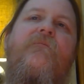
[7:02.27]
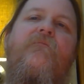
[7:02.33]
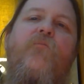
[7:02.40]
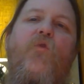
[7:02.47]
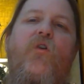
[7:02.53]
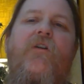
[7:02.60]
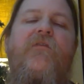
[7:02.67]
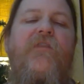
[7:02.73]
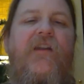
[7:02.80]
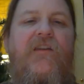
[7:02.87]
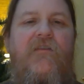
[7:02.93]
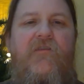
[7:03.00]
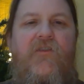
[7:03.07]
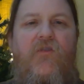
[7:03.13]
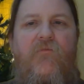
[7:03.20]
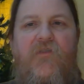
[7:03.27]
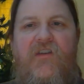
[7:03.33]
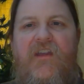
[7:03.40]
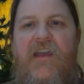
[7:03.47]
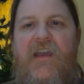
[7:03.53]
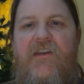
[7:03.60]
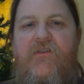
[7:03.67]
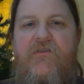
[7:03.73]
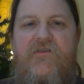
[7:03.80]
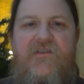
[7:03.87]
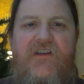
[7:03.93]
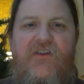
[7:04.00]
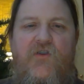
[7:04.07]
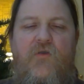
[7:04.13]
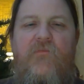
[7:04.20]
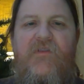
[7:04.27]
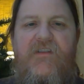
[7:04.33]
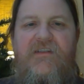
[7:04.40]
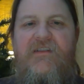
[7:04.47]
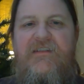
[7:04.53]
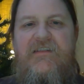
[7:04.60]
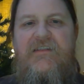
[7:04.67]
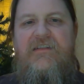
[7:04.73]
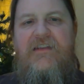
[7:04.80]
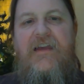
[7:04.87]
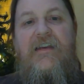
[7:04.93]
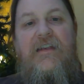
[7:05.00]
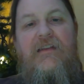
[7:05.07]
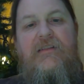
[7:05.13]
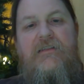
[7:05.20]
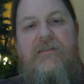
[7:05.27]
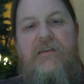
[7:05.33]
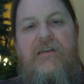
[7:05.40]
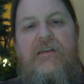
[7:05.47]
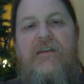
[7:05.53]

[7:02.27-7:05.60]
more effective communicators in your business settings.